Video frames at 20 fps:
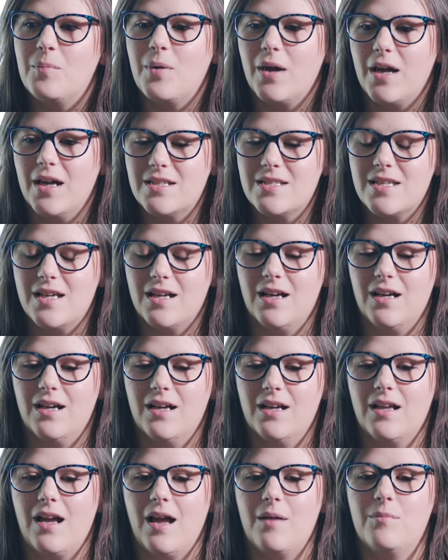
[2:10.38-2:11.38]
But
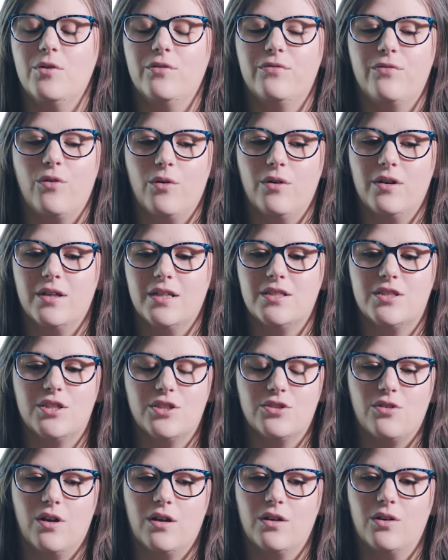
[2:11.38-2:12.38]
I moved forward
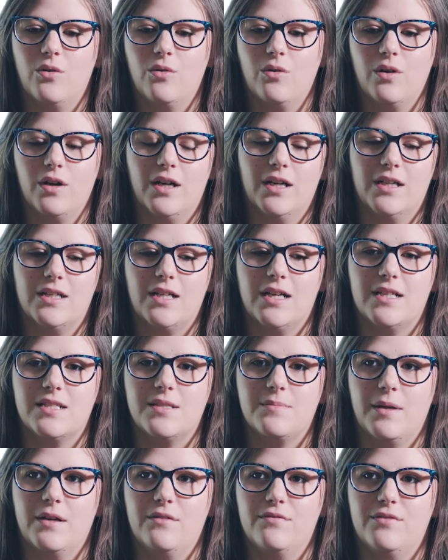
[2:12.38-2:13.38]
into drug court. I
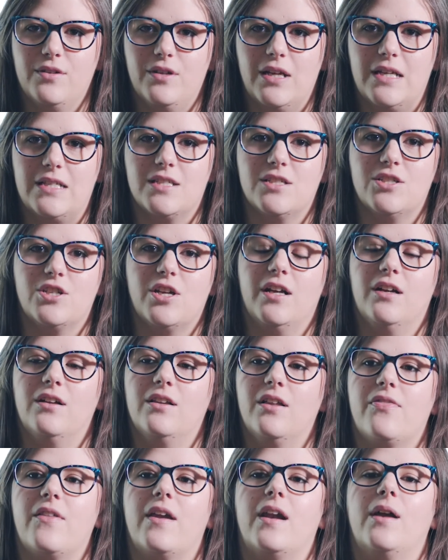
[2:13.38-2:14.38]
spent a few days in
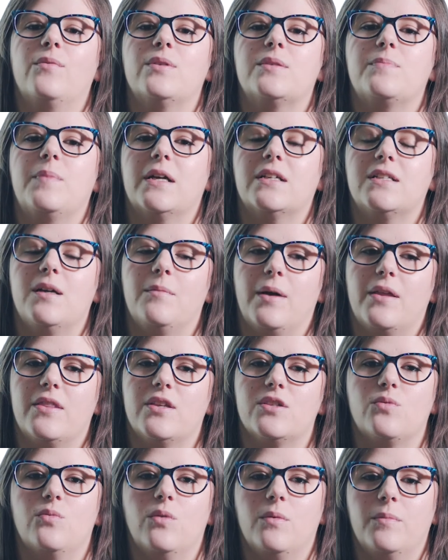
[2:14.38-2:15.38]
jail, and then I was picked up by
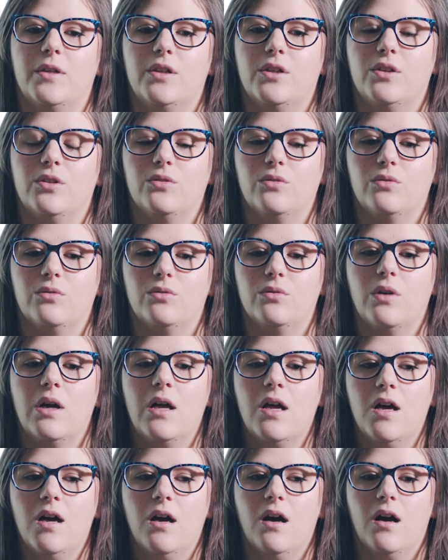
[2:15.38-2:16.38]
this woman who
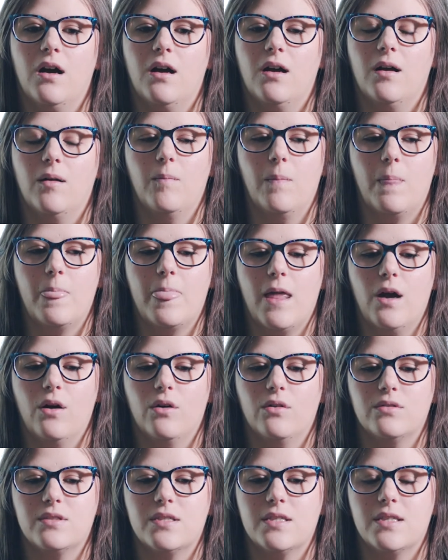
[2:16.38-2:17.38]

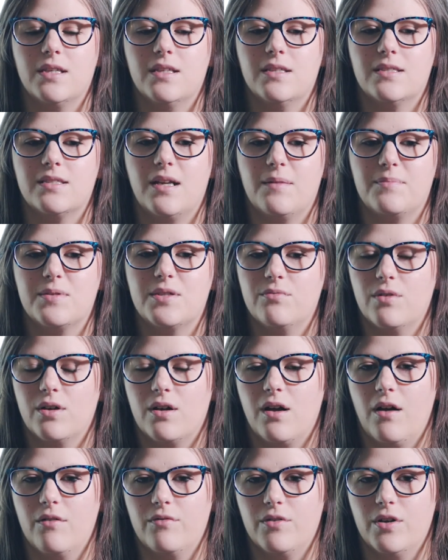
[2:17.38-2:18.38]
owns the Steps to
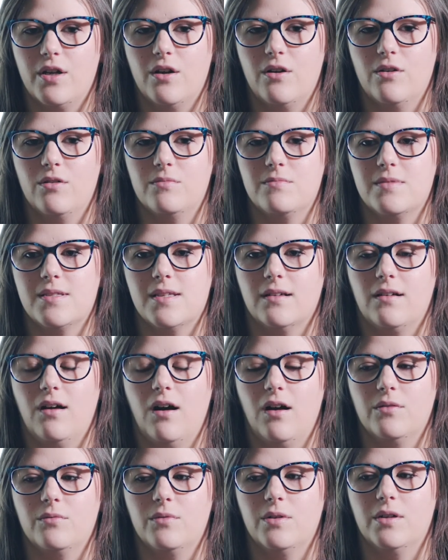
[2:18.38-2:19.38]
Recovery homes in
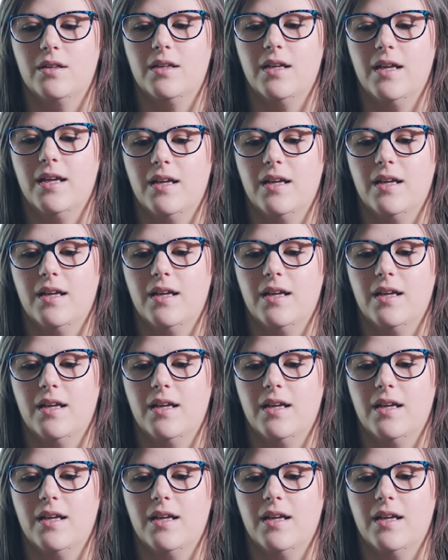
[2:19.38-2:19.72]
Cottonwood,